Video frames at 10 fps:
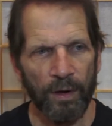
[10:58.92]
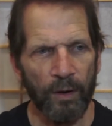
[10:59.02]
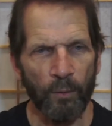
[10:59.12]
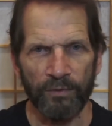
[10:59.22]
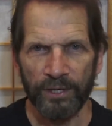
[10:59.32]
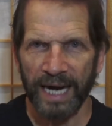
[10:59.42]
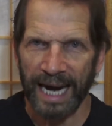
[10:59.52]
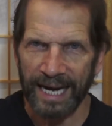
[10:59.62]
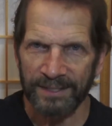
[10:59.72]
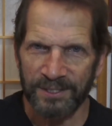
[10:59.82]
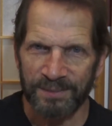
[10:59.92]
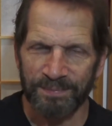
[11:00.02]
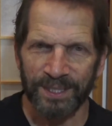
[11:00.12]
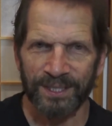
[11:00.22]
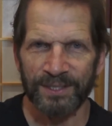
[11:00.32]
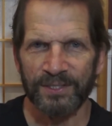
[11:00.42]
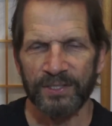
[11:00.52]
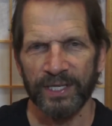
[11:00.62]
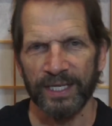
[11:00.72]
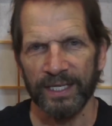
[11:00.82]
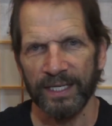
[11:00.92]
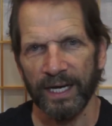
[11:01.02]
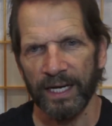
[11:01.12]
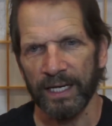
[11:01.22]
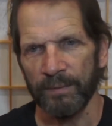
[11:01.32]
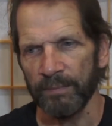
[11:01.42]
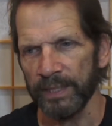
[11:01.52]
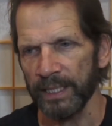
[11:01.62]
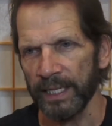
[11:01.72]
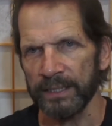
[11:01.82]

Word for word: over cats because they, um, they like